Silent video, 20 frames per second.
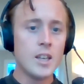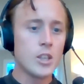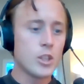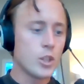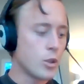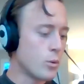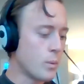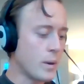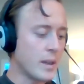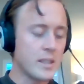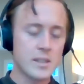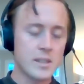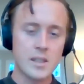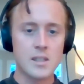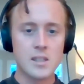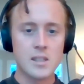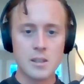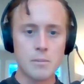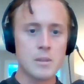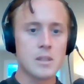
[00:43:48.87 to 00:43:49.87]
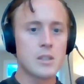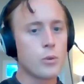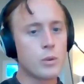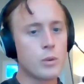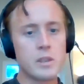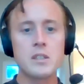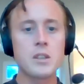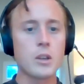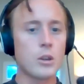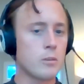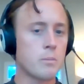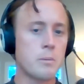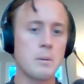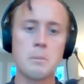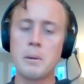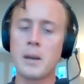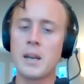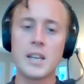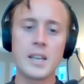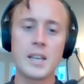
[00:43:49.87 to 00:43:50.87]
your waste system is always going to be
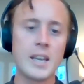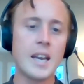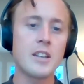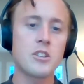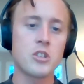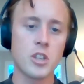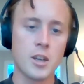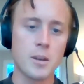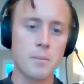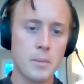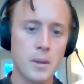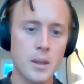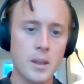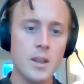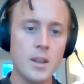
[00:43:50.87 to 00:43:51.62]
playing catch up.